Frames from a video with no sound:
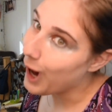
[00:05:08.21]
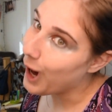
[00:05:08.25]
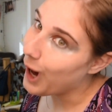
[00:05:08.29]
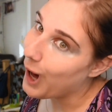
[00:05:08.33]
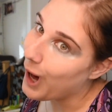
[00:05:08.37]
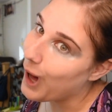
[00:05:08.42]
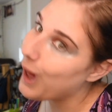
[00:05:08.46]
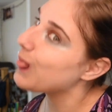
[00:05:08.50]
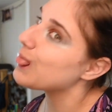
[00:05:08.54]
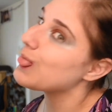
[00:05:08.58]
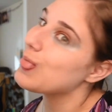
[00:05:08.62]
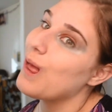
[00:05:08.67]

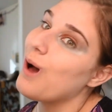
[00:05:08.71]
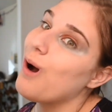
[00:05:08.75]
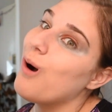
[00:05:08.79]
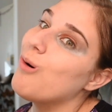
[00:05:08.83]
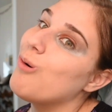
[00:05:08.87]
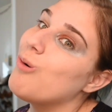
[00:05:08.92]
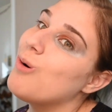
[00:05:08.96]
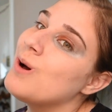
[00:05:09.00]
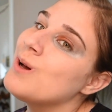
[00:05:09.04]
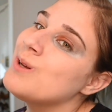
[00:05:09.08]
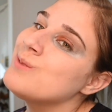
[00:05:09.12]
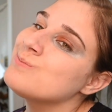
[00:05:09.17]

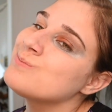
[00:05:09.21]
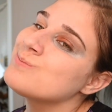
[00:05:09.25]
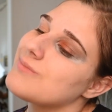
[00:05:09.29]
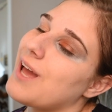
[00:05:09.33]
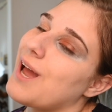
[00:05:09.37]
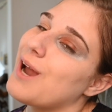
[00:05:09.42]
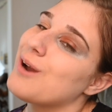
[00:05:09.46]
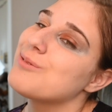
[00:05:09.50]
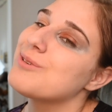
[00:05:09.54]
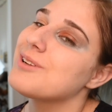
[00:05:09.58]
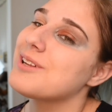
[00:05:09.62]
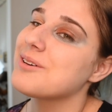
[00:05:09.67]
Hello.
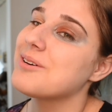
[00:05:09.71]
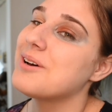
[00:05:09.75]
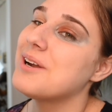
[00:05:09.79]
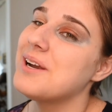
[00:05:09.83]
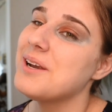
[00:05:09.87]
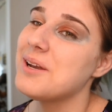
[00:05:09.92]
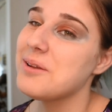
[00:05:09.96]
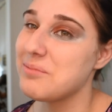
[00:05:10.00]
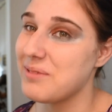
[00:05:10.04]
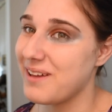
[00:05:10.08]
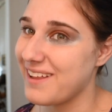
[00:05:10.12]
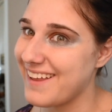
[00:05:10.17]
I really
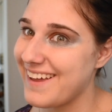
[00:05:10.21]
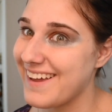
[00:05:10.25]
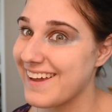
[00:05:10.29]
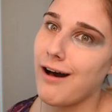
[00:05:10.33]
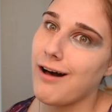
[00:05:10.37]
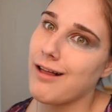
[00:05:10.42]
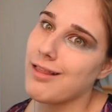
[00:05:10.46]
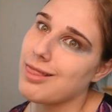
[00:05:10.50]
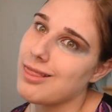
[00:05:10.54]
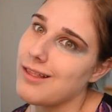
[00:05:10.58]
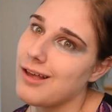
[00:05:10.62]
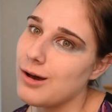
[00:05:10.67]
wanted to be like,
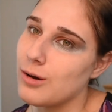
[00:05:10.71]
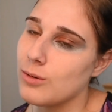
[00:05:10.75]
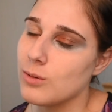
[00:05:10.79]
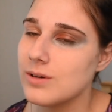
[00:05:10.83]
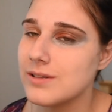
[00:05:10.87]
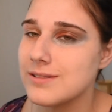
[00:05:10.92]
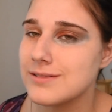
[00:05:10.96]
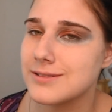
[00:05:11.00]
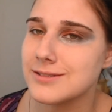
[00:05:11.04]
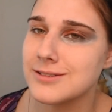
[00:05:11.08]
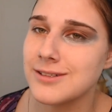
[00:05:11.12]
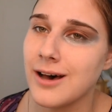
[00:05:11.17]
hello,
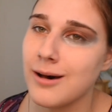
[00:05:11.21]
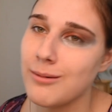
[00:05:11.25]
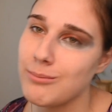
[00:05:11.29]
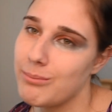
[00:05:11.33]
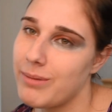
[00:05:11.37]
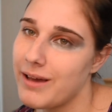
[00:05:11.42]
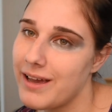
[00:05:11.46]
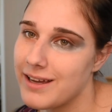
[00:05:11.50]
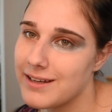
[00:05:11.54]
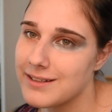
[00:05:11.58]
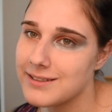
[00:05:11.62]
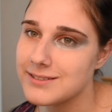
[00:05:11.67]

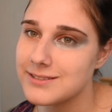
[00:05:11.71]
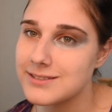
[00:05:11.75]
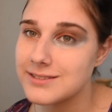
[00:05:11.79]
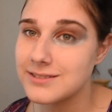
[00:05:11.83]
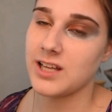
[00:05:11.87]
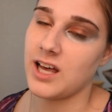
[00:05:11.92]
zombies.